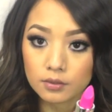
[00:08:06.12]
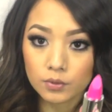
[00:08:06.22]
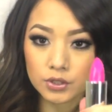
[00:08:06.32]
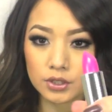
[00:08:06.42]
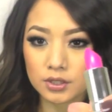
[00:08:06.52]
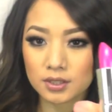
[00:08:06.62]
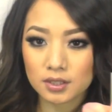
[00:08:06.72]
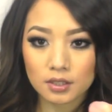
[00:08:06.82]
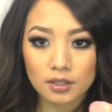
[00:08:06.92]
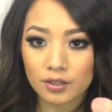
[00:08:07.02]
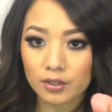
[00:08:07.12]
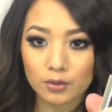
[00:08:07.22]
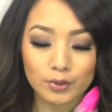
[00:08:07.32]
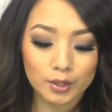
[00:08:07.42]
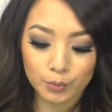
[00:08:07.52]
which is just
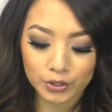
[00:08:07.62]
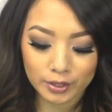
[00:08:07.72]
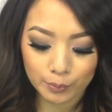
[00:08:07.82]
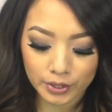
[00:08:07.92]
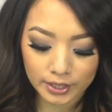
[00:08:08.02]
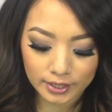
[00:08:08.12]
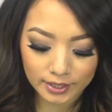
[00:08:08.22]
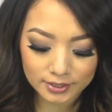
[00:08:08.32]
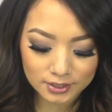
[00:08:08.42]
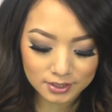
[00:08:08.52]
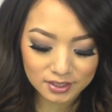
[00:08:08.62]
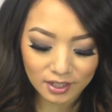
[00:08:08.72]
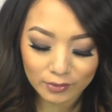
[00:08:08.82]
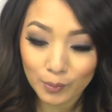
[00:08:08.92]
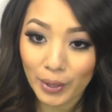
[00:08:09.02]
another really pretty pink, and I just
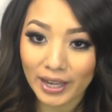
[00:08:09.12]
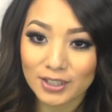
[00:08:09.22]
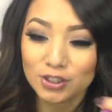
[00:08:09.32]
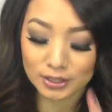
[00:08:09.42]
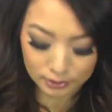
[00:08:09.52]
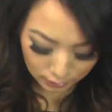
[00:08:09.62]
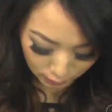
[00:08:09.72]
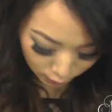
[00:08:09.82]
love the packaging.